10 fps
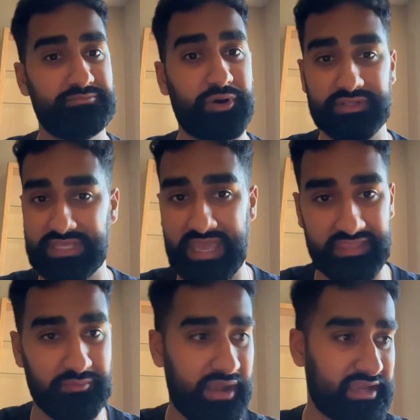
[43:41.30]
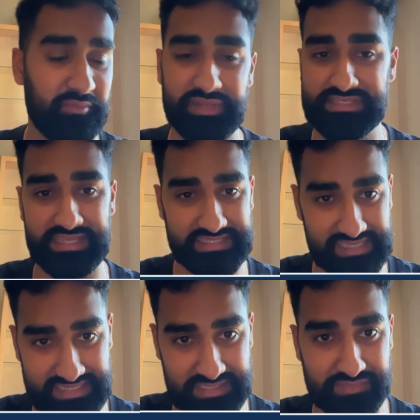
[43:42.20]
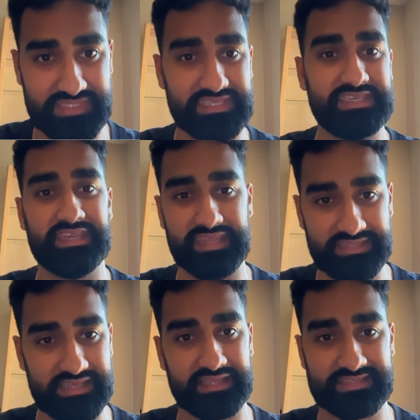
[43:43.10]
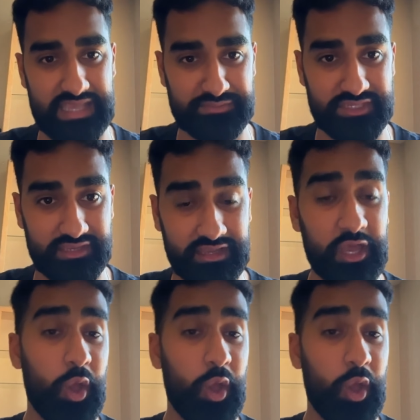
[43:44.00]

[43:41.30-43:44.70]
put together by companies like TSMC and Intel and Samsung,